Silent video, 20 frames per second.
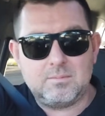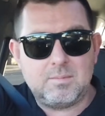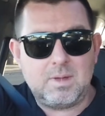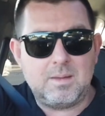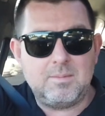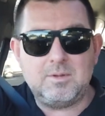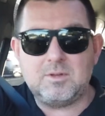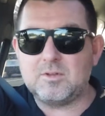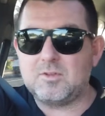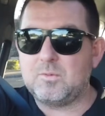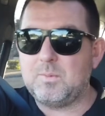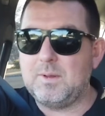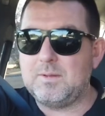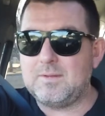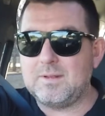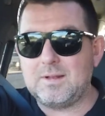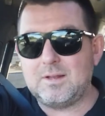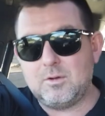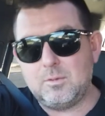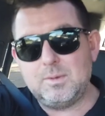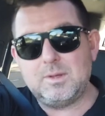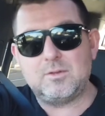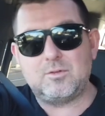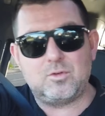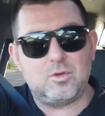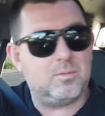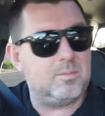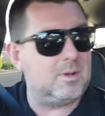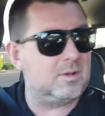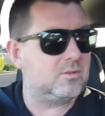maybe just spends a little
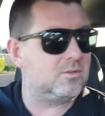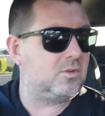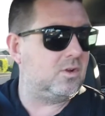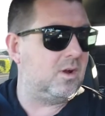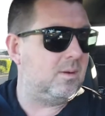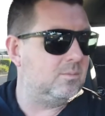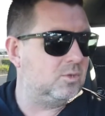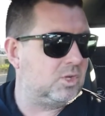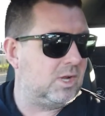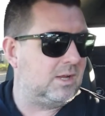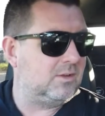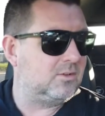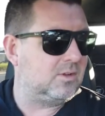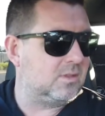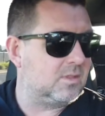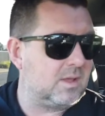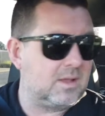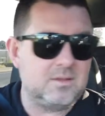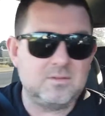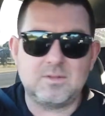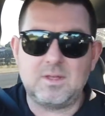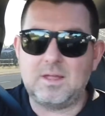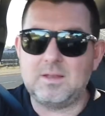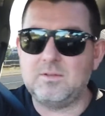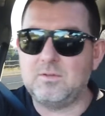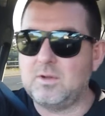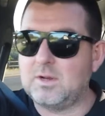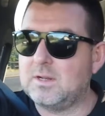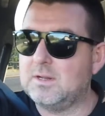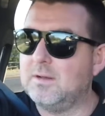bit too much time changing things
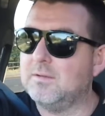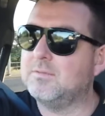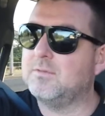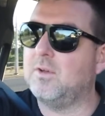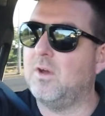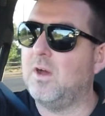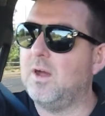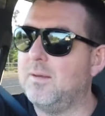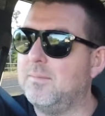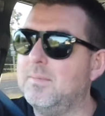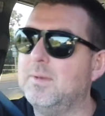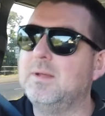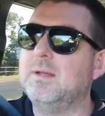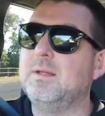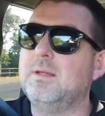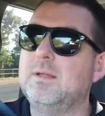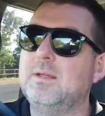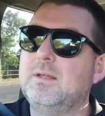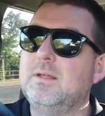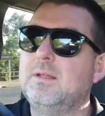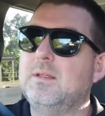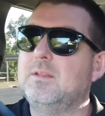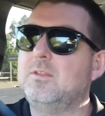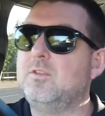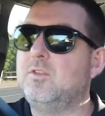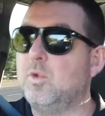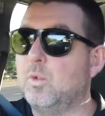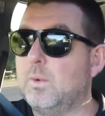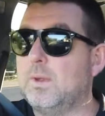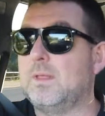and not enough
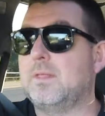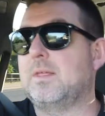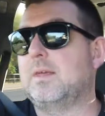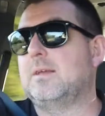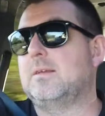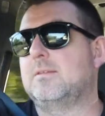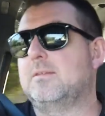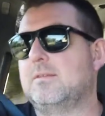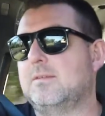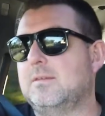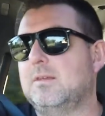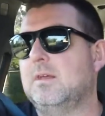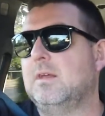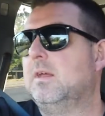time doing things.